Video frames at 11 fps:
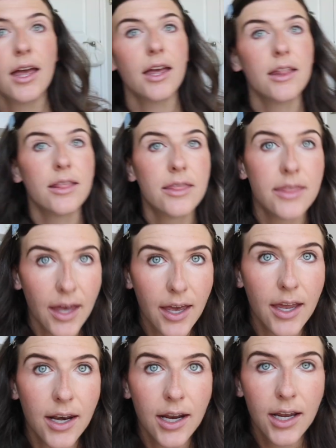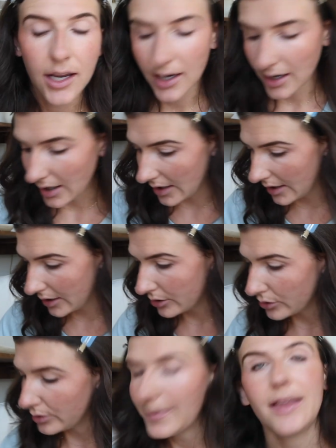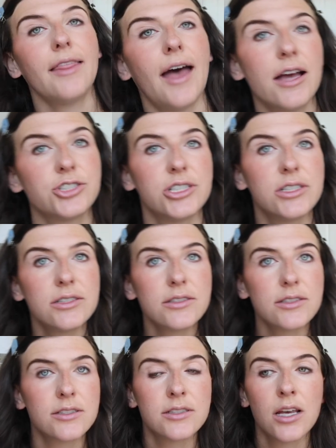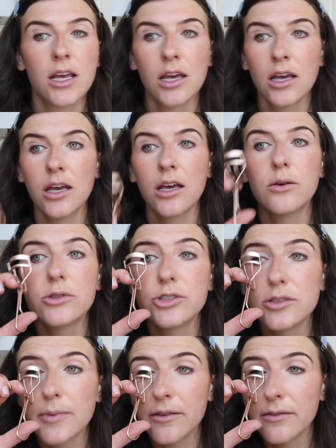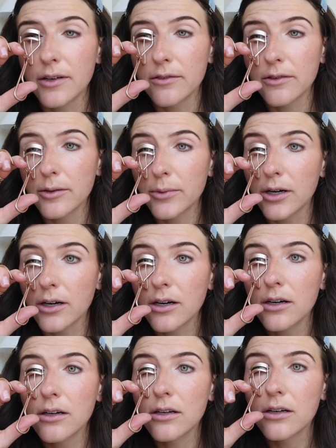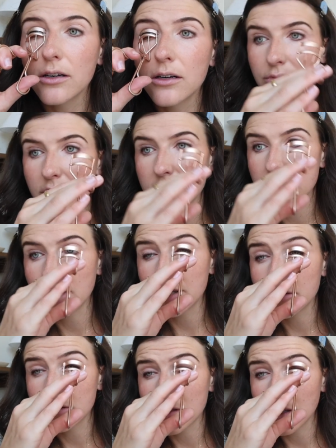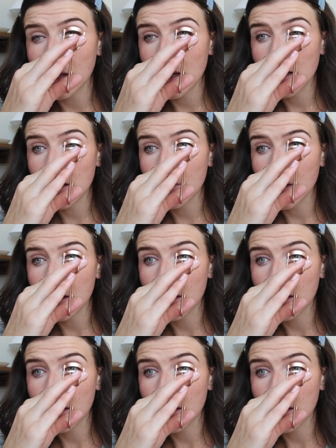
And then I curl my lashes, which is my favorite part. This changes the game.